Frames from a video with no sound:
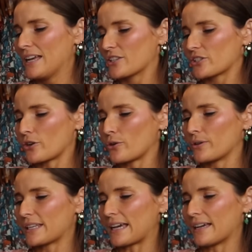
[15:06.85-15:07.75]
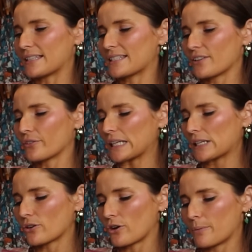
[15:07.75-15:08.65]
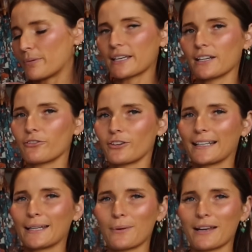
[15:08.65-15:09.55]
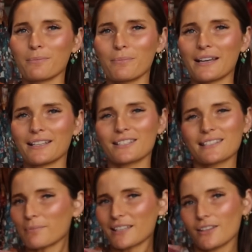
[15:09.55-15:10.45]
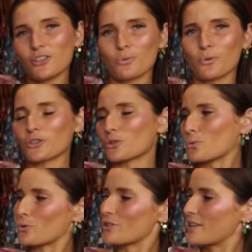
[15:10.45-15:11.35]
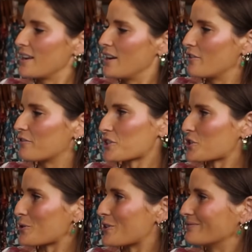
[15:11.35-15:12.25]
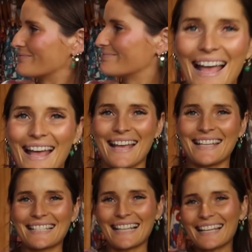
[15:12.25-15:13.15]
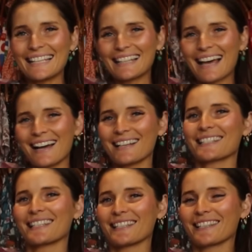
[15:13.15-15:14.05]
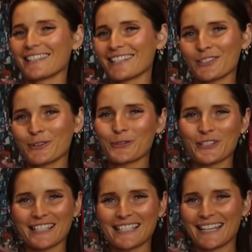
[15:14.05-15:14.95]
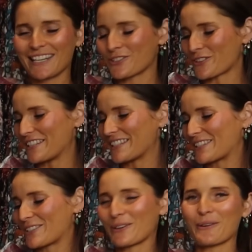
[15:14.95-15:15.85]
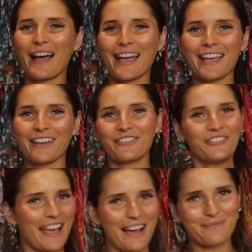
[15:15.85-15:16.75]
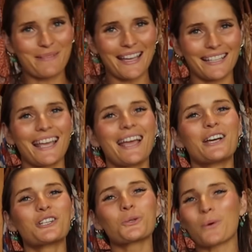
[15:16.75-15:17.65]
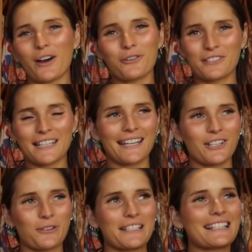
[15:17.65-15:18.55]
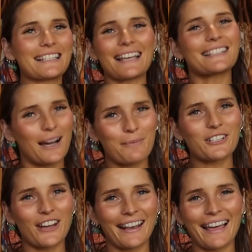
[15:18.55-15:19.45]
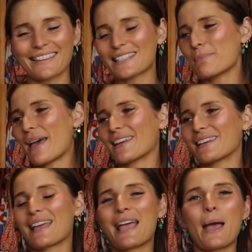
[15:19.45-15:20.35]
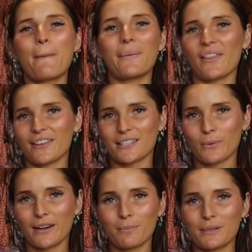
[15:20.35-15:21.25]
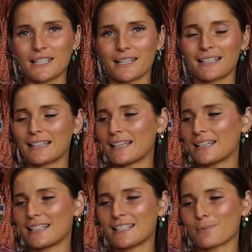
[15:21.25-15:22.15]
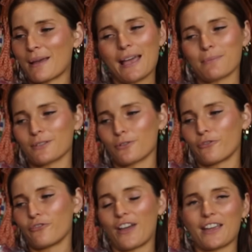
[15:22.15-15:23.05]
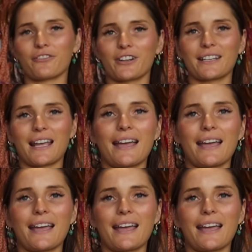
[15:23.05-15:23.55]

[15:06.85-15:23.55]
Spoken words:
So yeah, it's definitely not a beginner friendly one, but something that you could work towards for sure. And lucky last is this gorgeous teddy dress. So I have now made 12 teddy dresses. That's how much I like this pattern, but this one in particular is my absolute favorite.